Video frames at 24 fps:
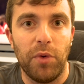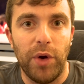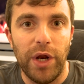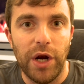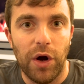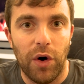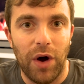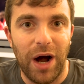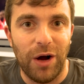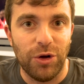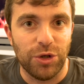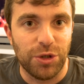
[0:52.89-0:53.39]
We
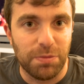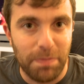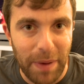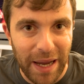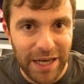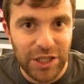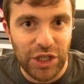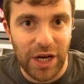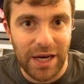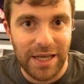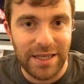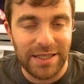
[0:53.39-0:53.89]
know how
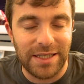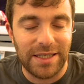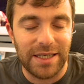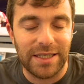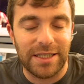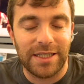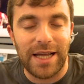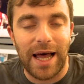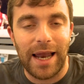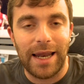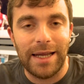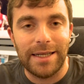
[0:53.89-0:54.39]
special is
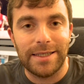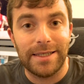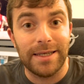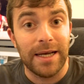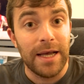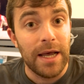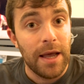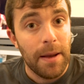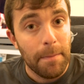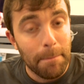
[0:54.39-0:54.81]
this talent.